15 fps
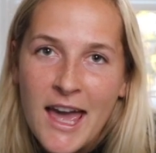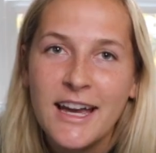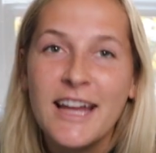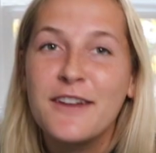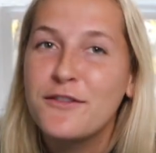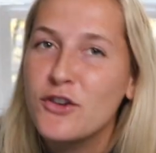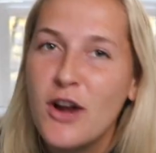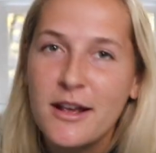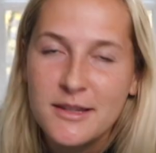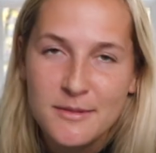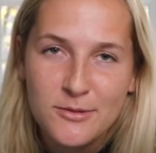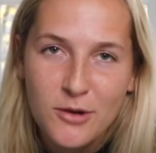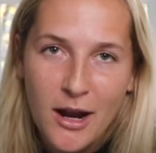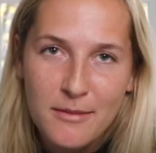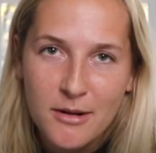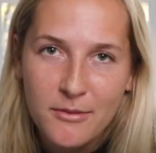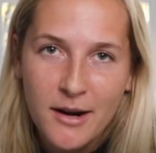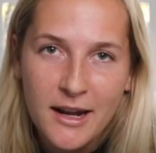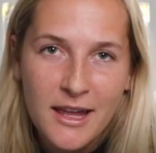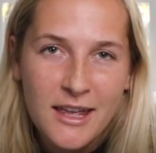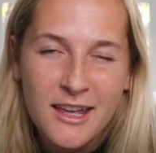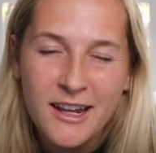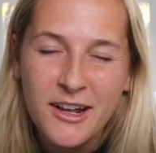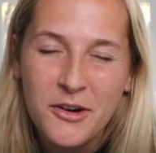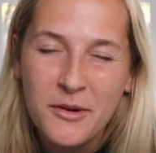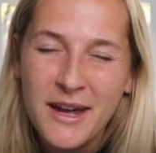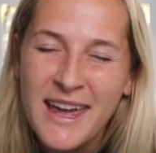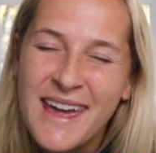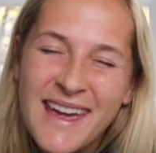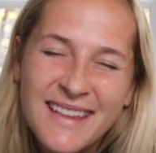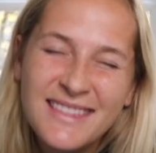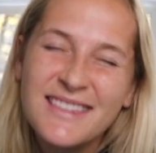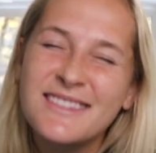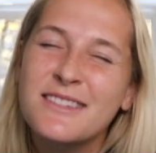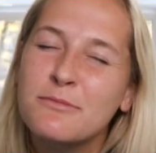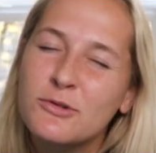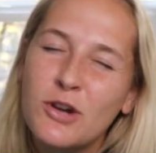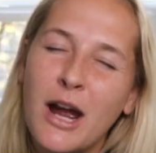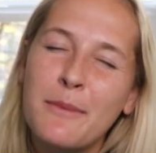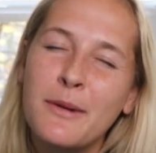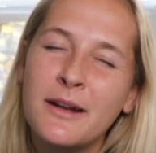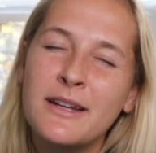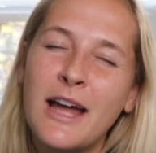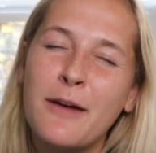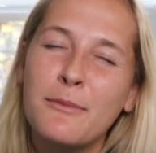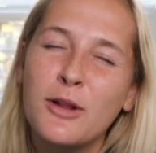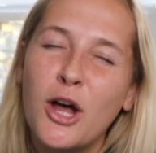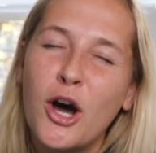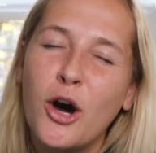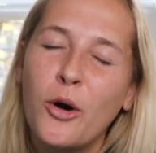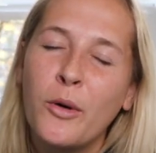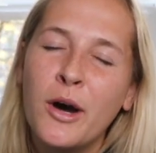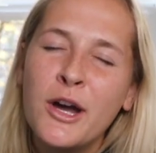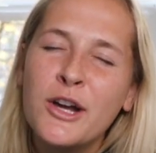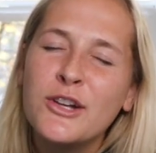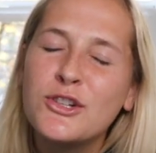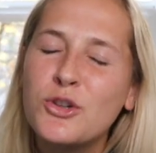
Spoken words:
And if you're not subscribed already, you know, hit the subscribe button down below.